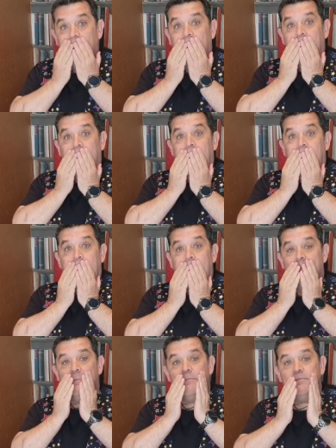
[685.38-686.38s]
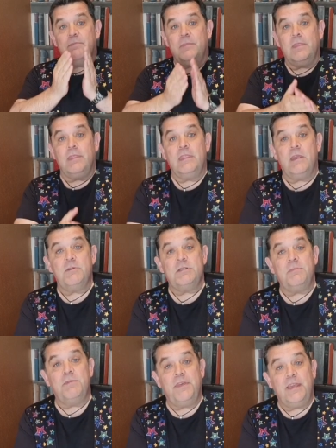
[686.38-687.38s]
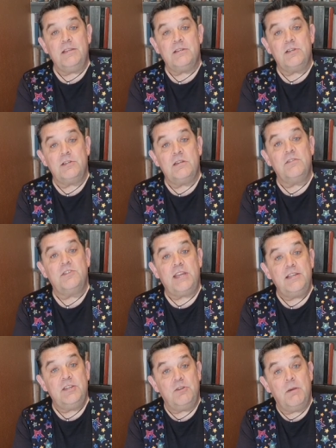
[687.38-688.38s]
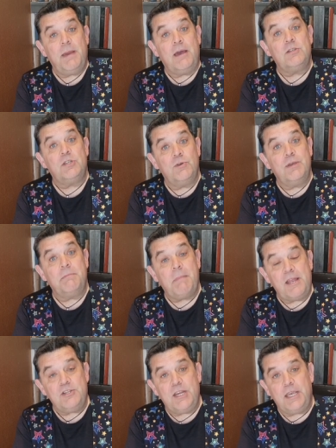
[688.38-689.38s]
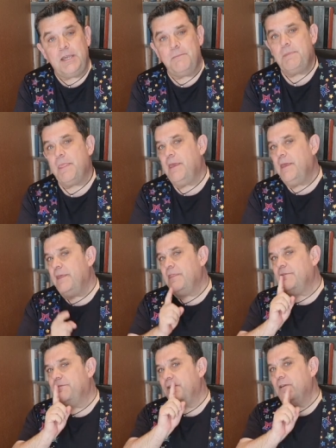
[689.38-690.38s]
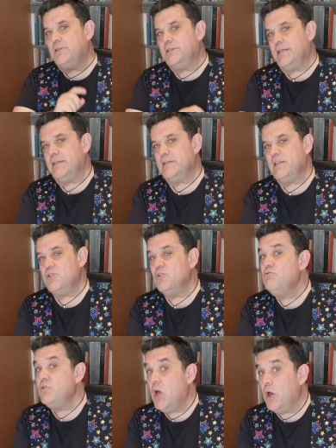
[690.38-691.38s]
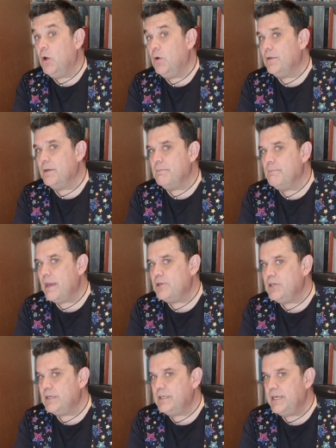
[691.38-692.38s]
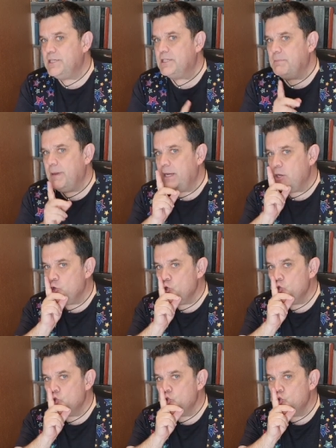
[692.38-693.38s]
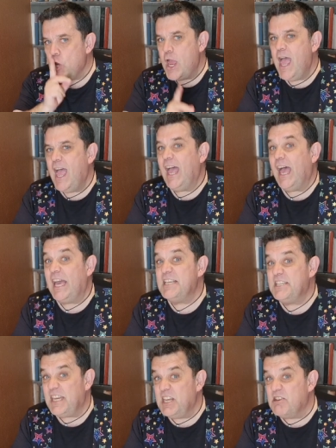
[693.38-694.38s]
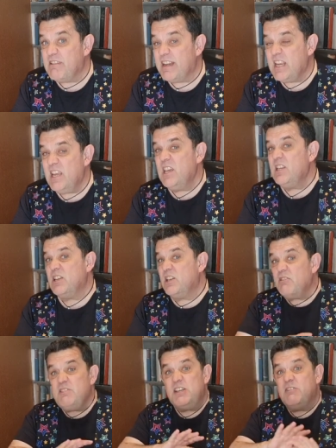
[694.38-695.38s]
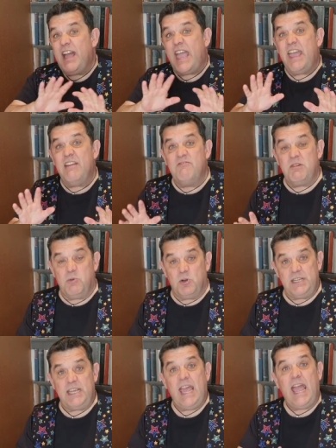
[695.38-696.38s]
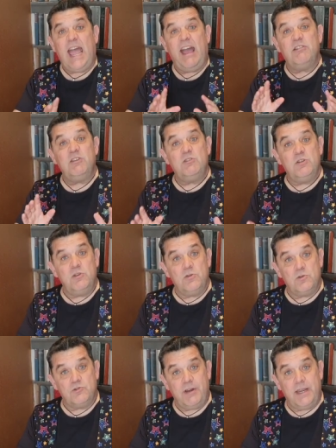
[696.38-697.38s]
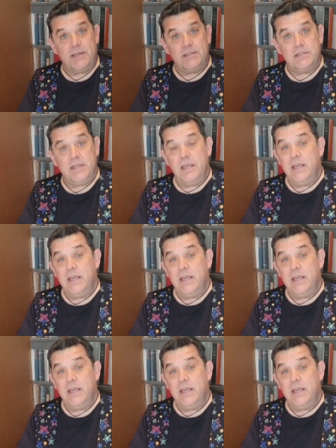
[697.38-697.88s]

there were some things I should have said to you about doing magic. The first is, as you know, that magic needs to be a secret. So don't tell everybody how you do your tricks.